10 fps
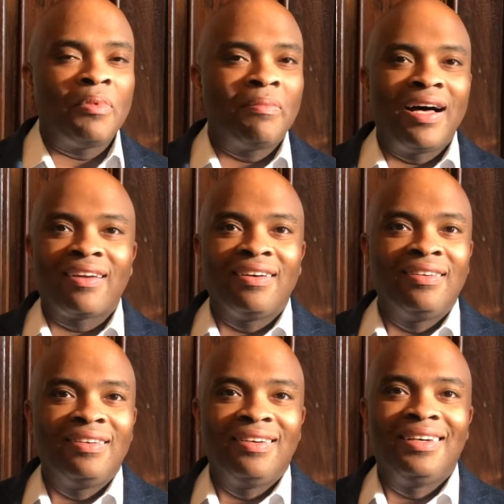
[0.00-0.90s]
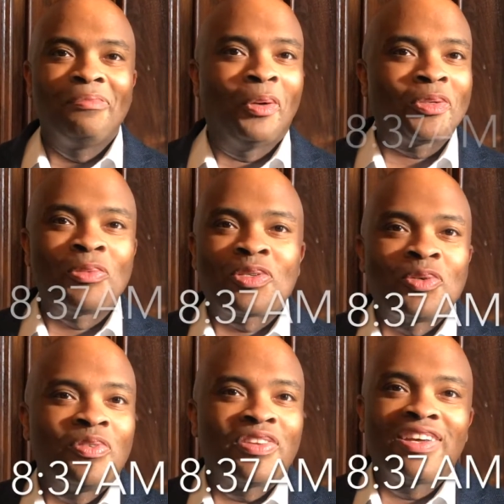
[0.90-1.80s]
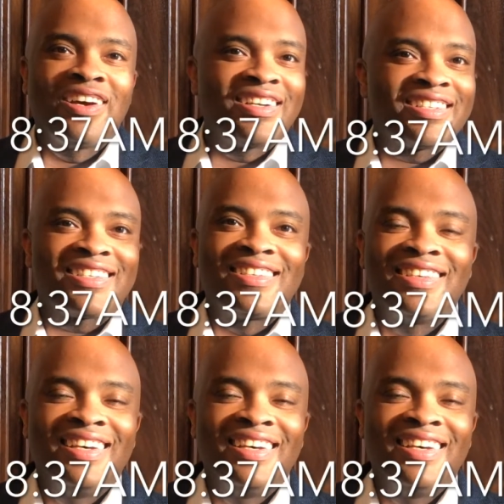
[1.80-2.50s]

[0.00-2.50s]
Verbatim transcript: mater, the Baltimore School for the Arts.